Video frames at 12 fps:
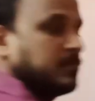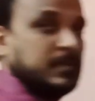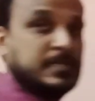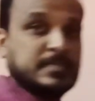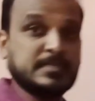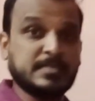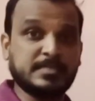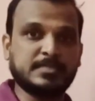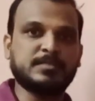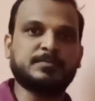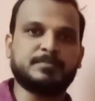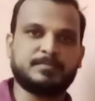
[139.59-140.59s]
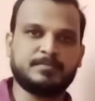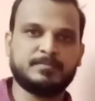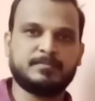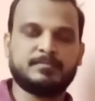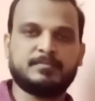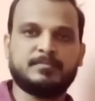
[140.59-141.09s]
It is a system.
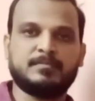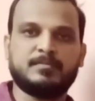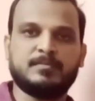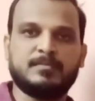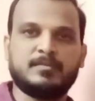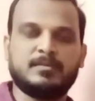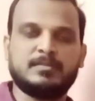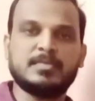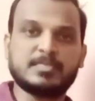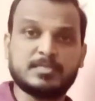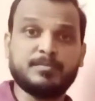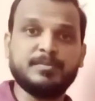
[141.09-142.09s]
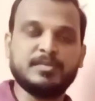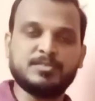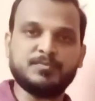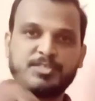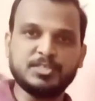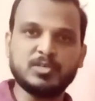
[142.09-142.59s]
System means
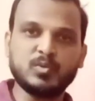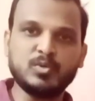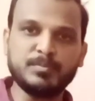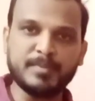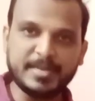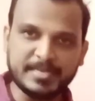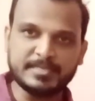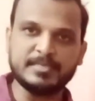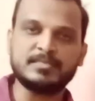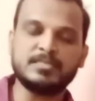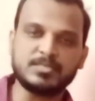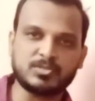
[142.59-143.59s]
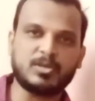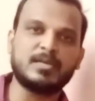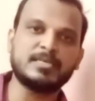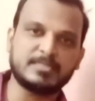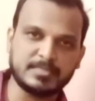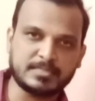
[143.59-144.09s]
which include many things is called a
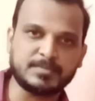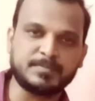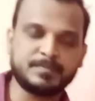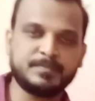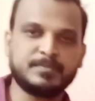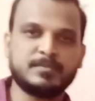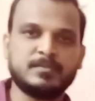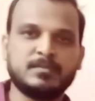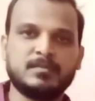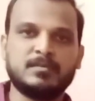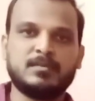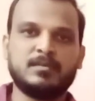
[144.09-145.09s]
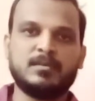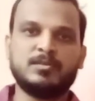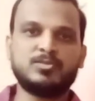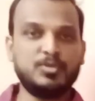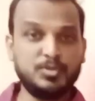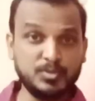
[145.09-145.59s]
system.
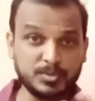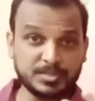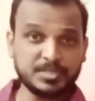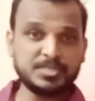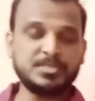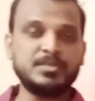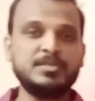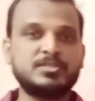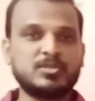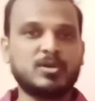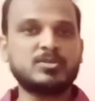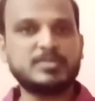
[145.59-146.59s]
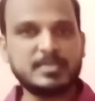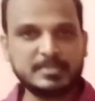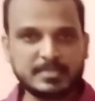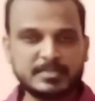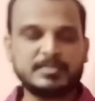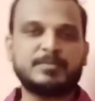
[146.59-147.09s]
So nutrition is also a
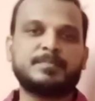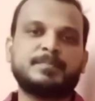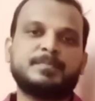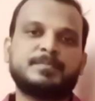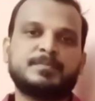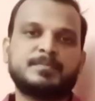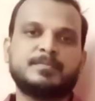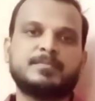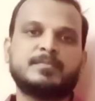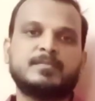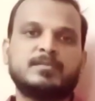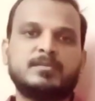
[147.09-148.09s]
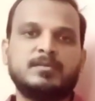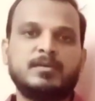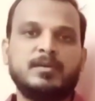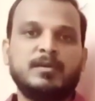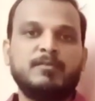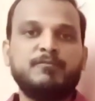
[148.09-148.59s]
system
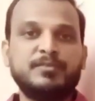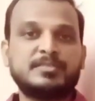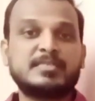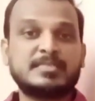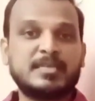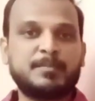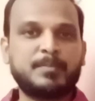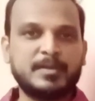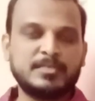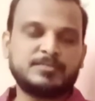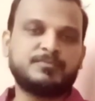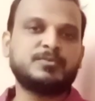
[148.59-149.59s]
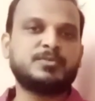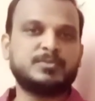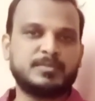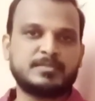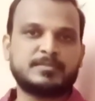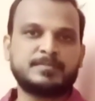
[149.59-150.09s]
which supplies food to
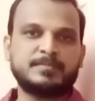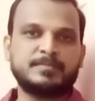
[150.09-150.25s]
us.